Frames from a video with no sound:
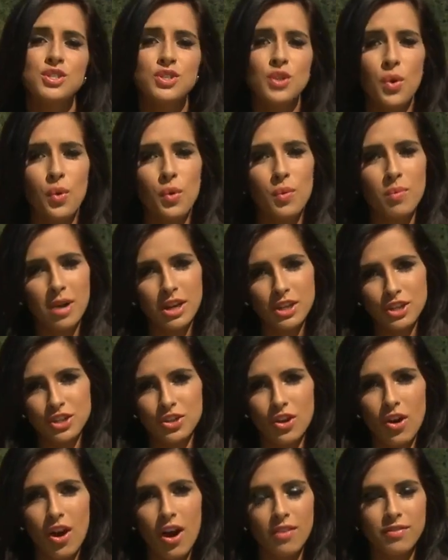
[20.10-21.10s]
so much
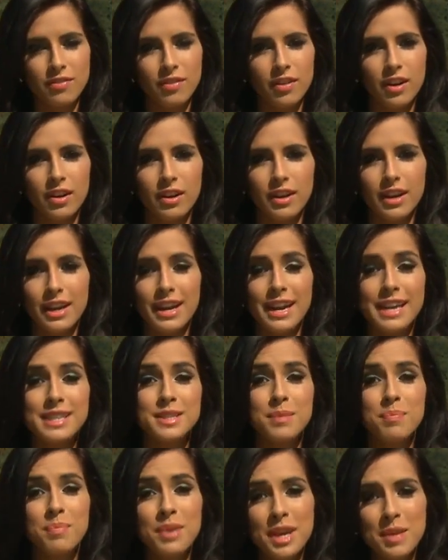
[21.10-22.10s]
to offer, and as
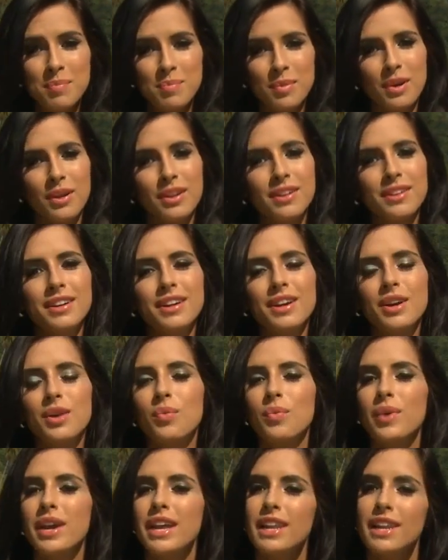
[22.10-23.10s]
a people,
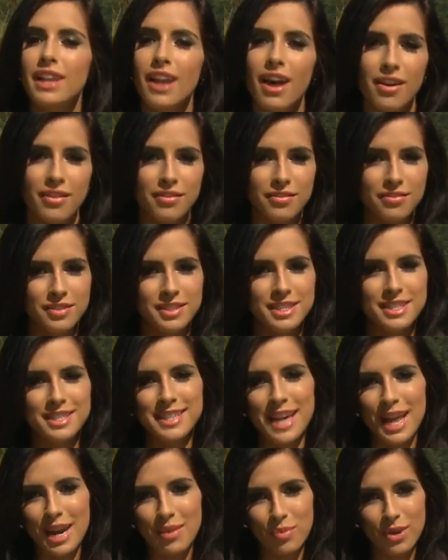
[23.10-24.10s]
we love to
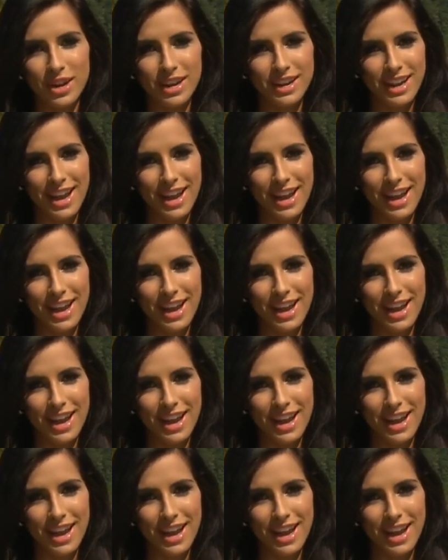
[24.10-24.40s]
celebrate